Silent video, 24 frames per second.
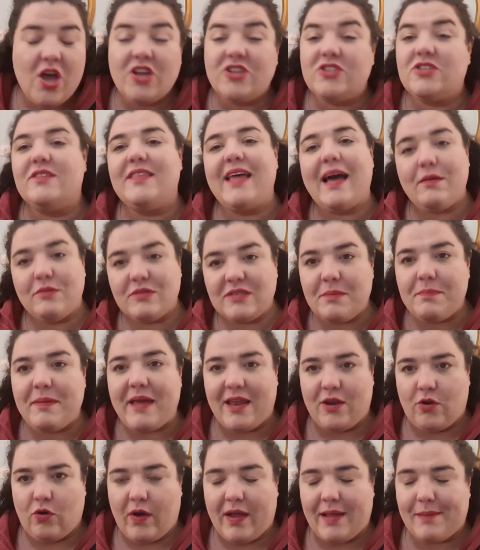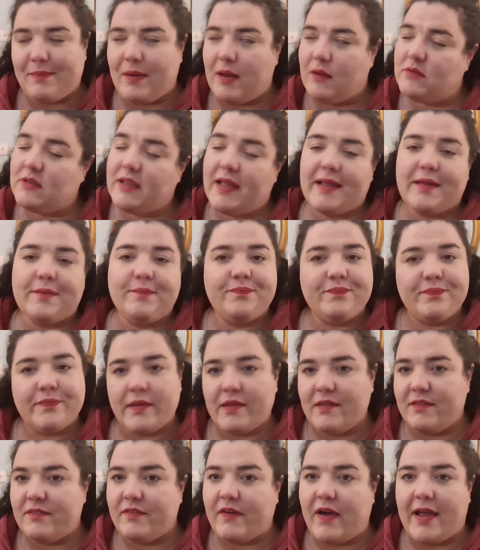So that was a bit annoying, but I was like,
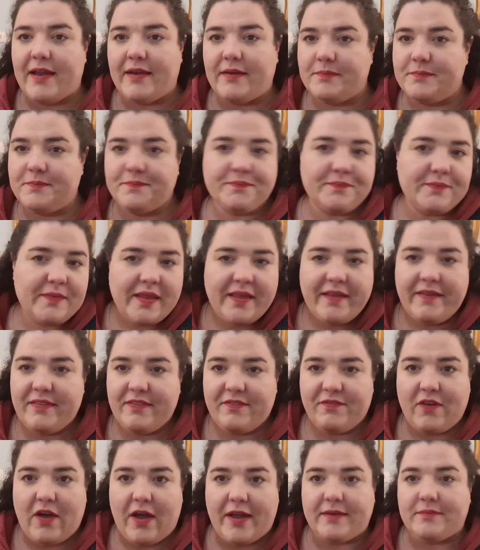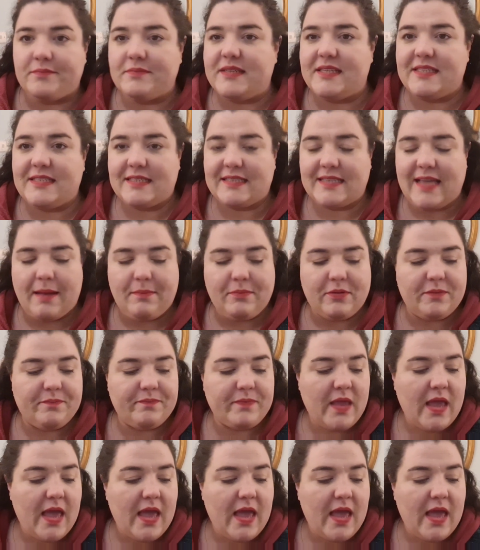it's fine, these things happen.